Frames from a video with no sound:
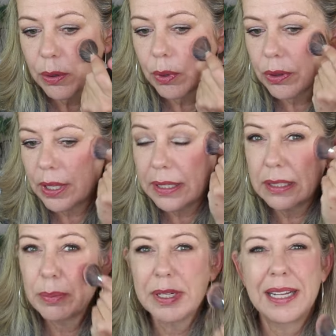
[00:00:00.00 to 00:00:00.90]
with a
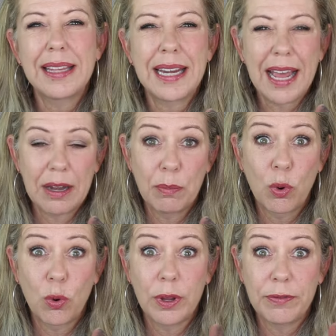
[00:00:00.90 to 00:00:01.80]
little bit and then add
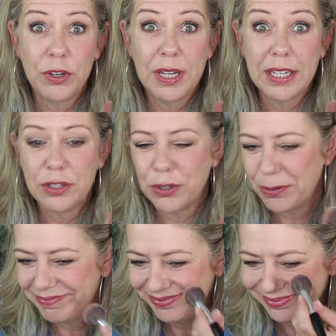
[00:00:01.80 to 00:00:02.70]
more if you need to.